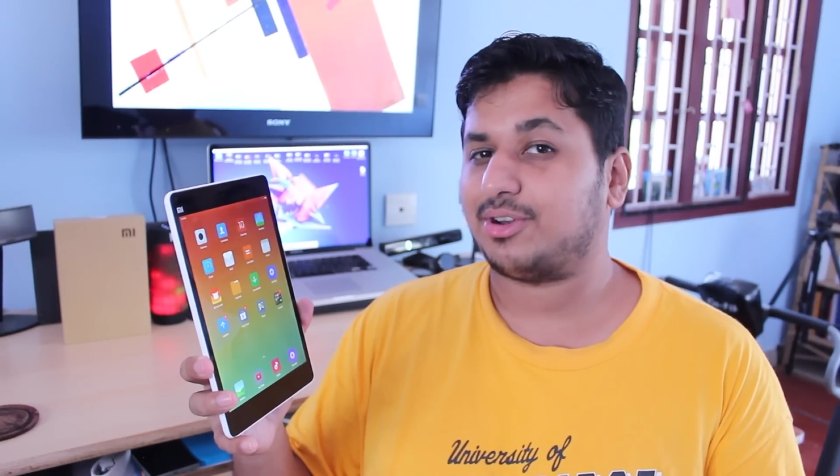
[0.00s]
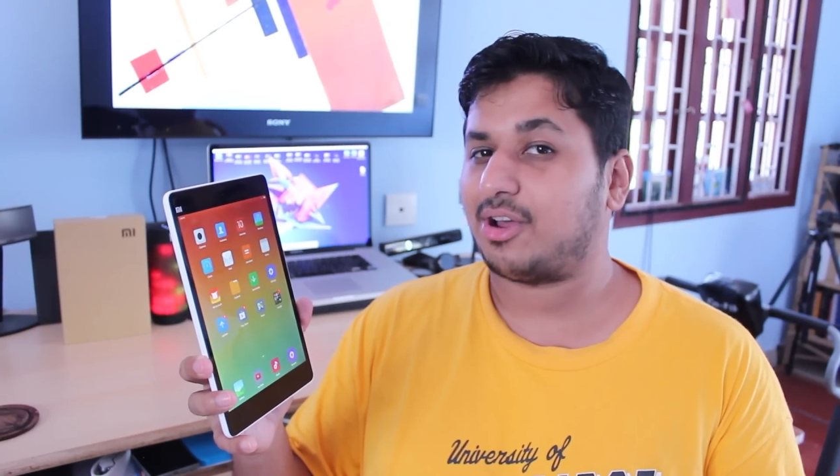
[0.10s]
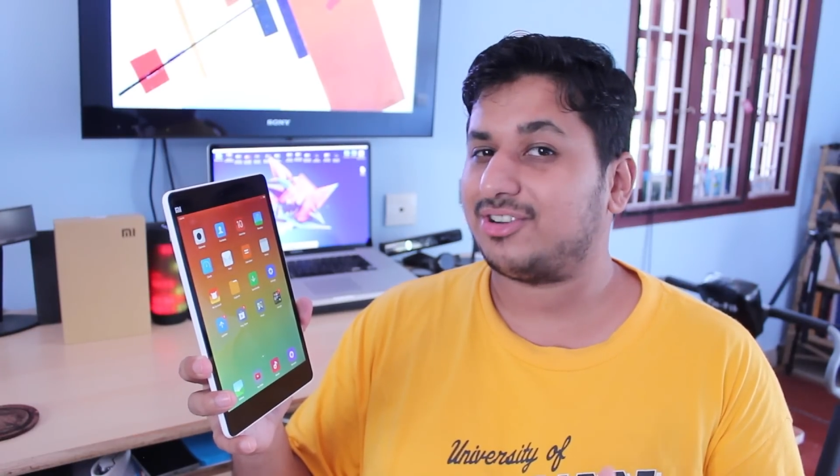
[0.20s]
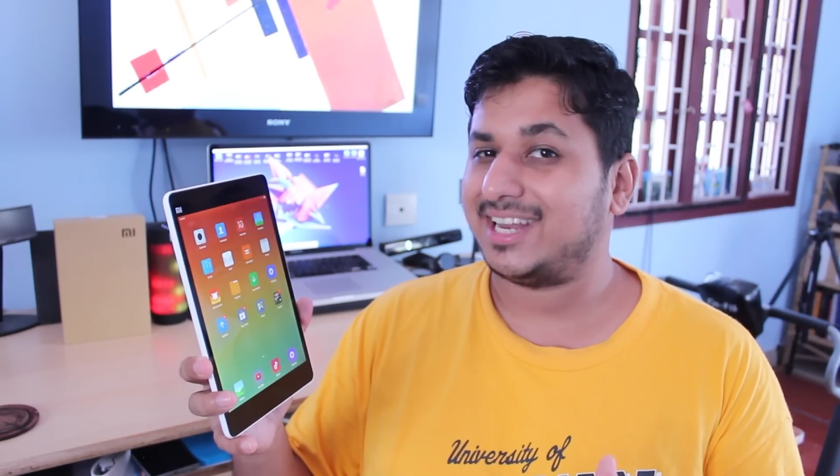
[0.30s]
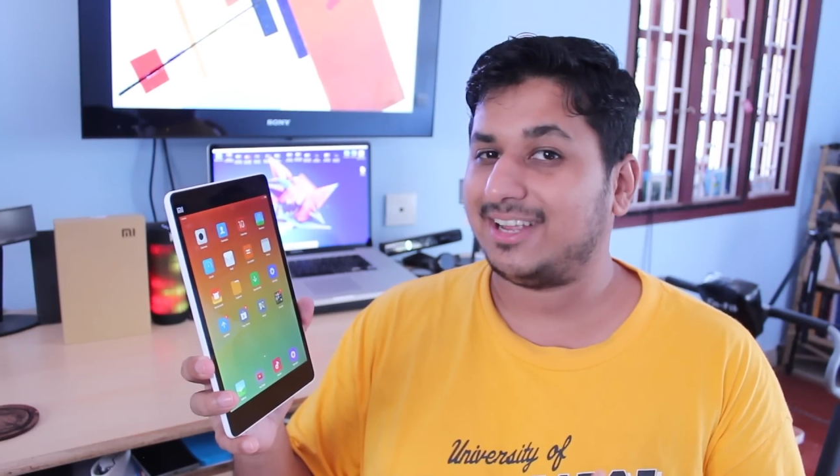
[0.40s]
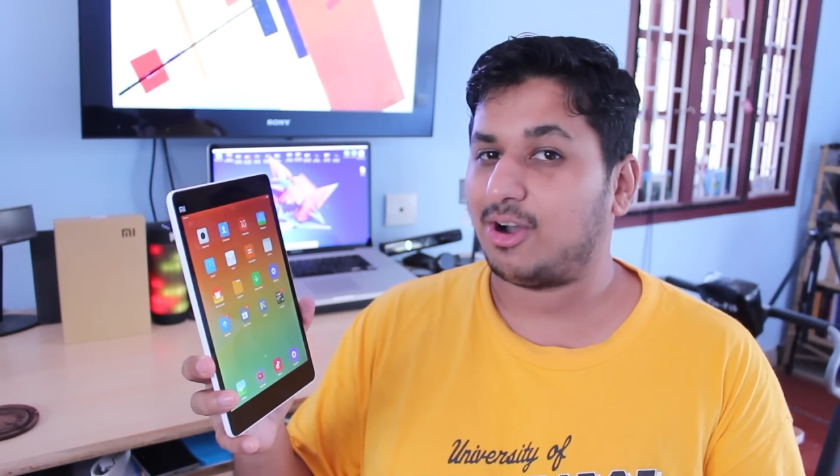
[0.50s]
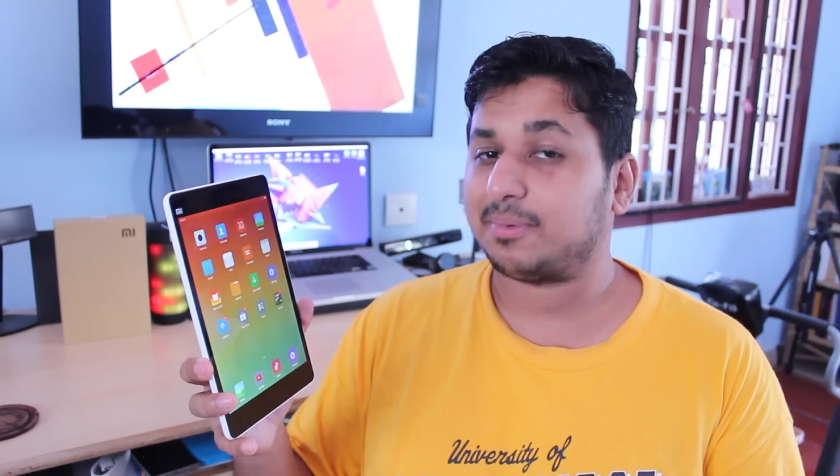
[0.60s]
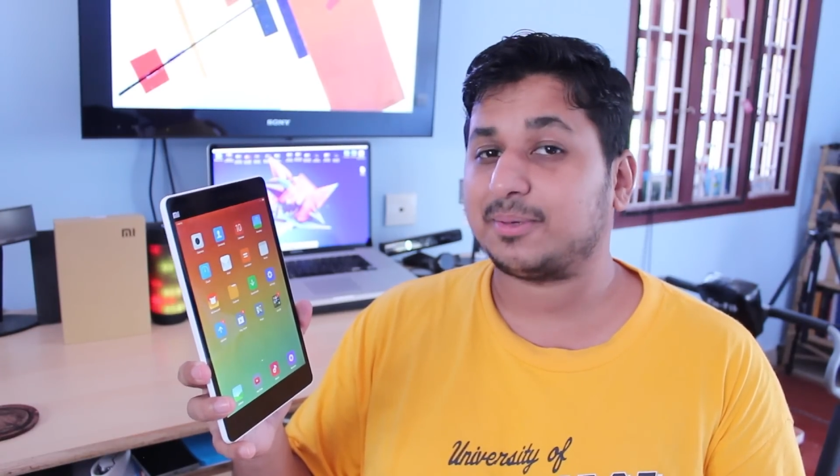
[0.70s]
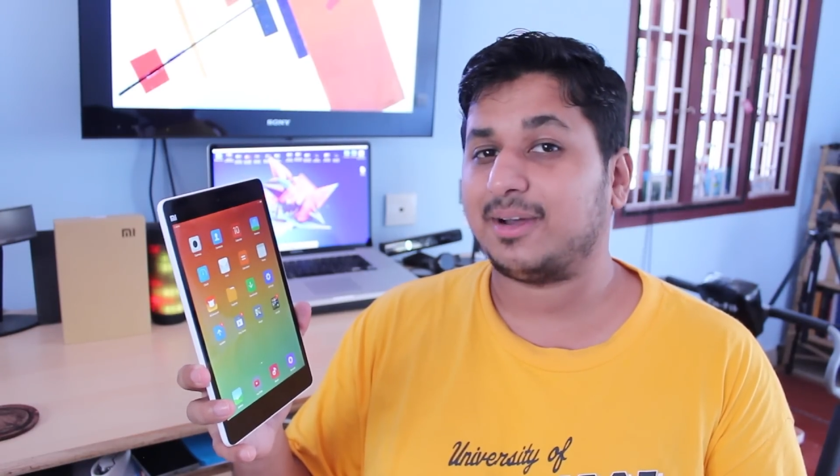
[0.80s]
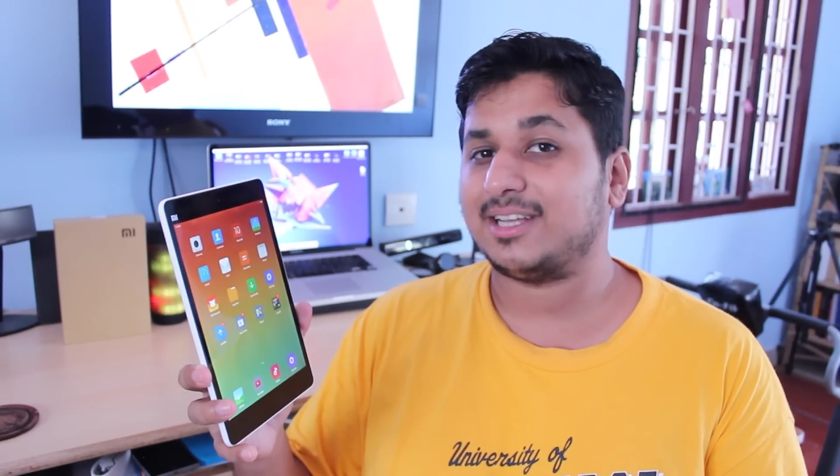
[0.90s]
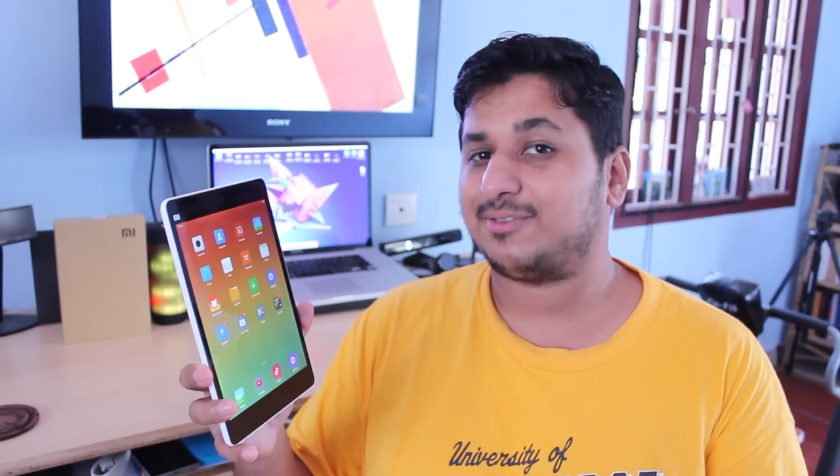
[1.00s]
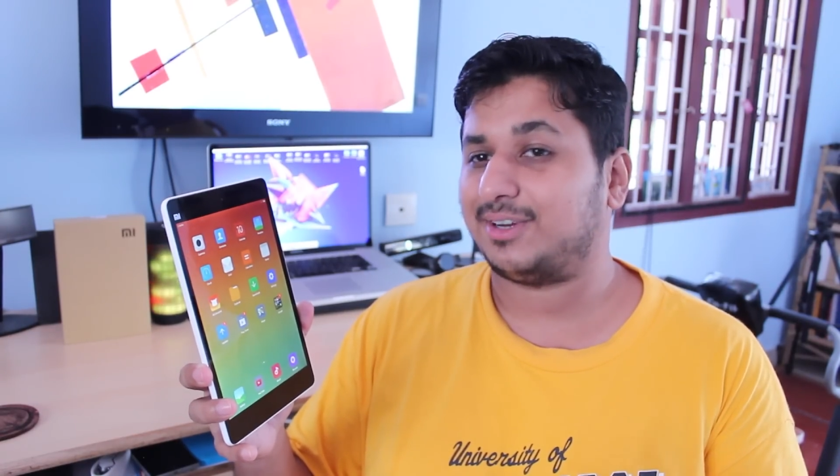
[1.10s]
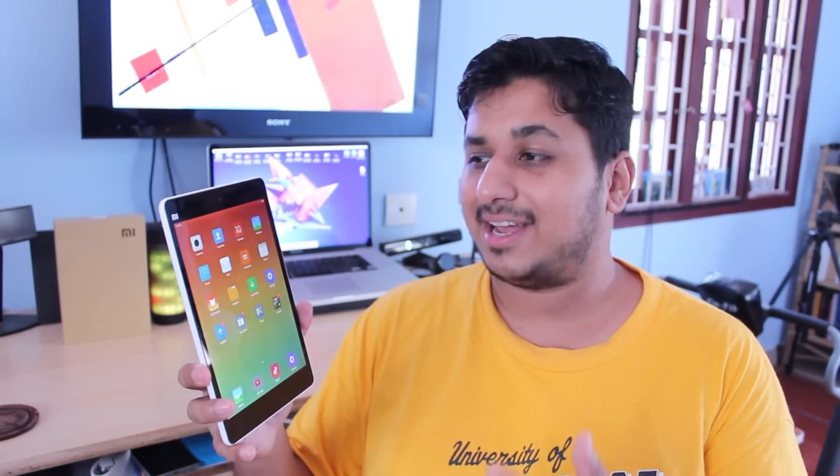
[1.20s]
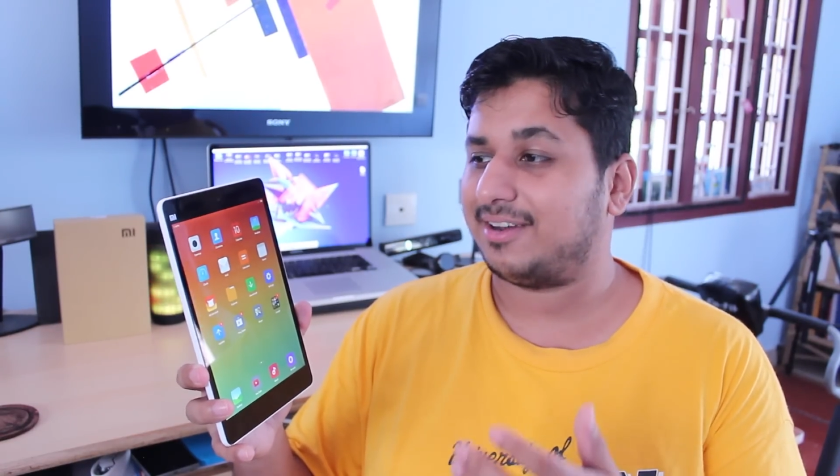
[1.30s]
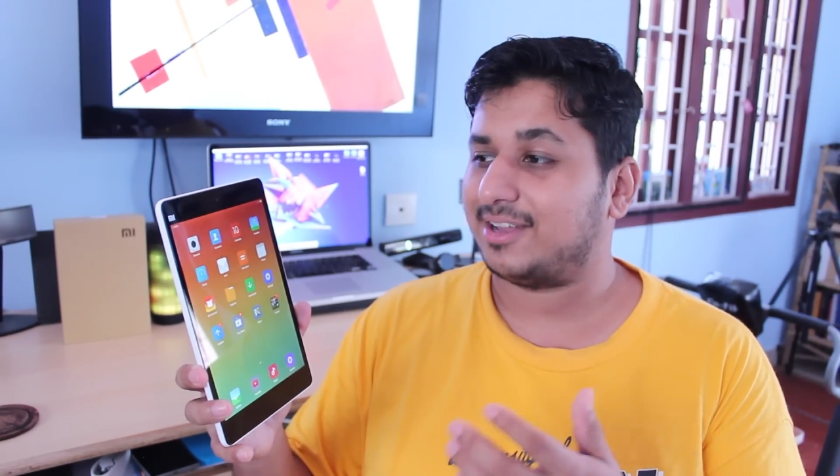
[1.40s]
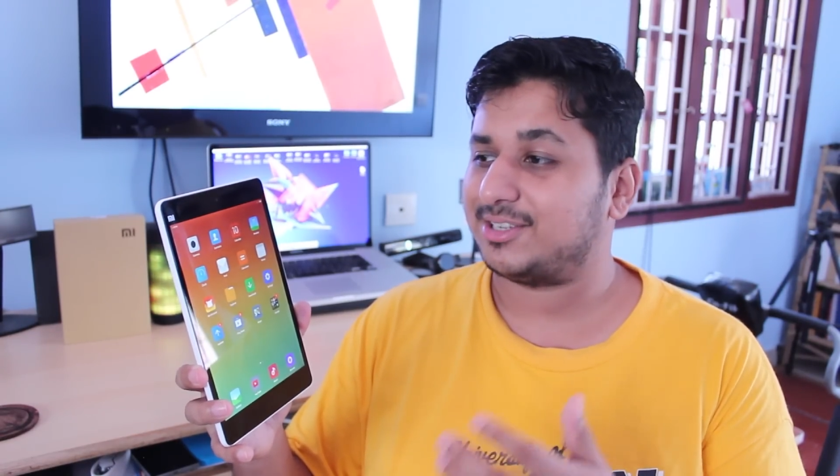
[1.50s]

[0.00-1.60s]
are not really optimized for their